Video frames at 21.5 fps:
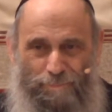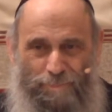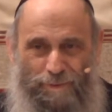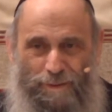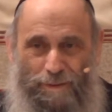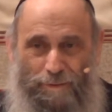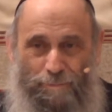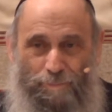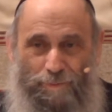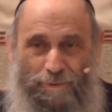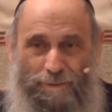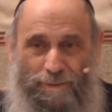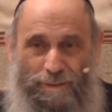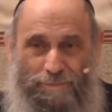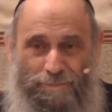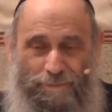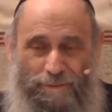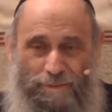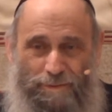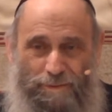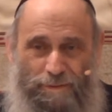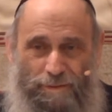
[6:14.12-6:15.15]
They don't
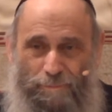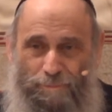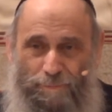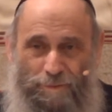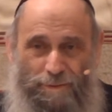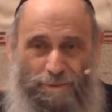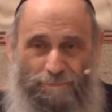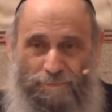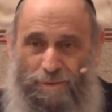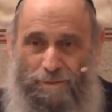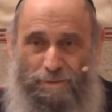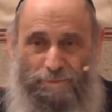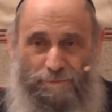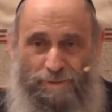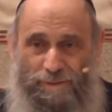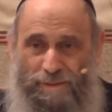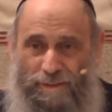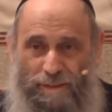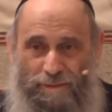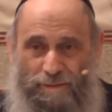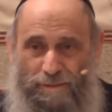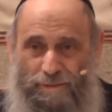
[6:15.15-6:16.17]
believe it. They don't believe in Torah from
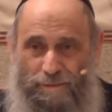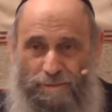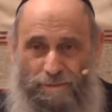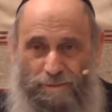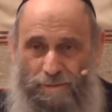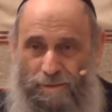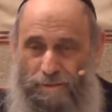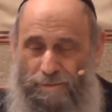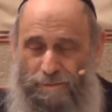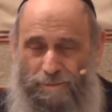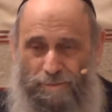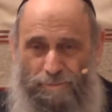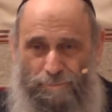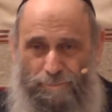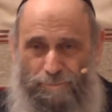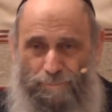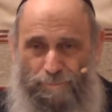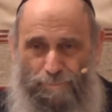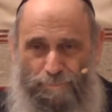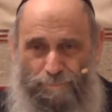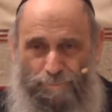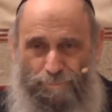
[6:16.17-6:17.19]
Sinai. No. Well,
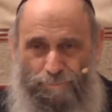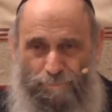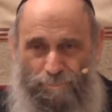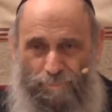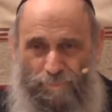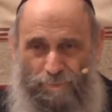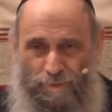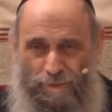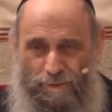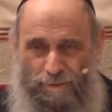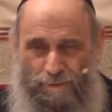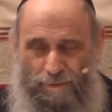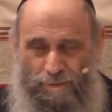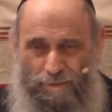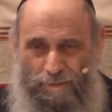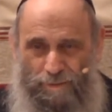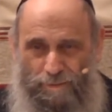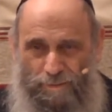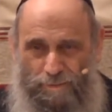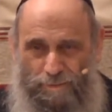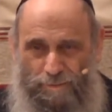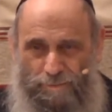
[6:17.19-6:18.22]
I wouldn't say
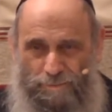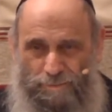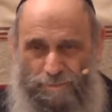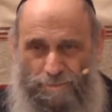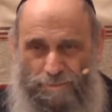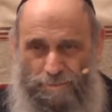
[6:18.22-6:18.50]
that.